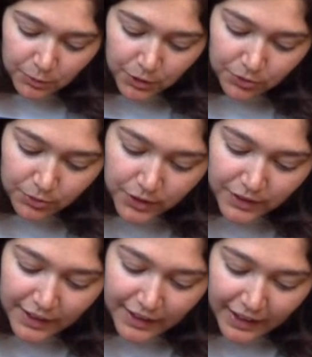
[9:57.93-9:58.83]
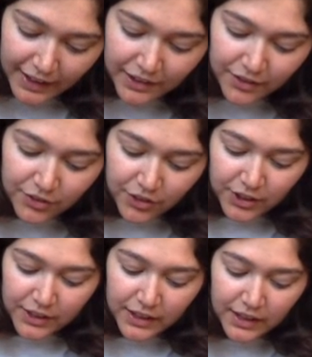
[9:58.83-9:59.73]
which was negative
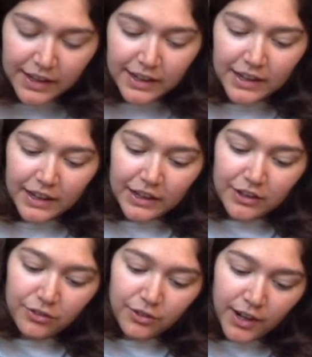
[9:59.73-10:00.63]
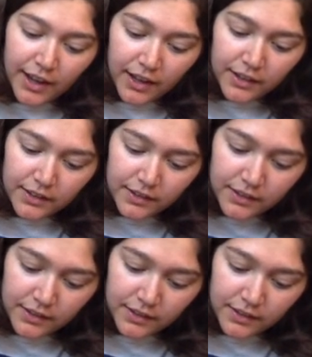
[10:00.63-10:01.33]
30, in for x.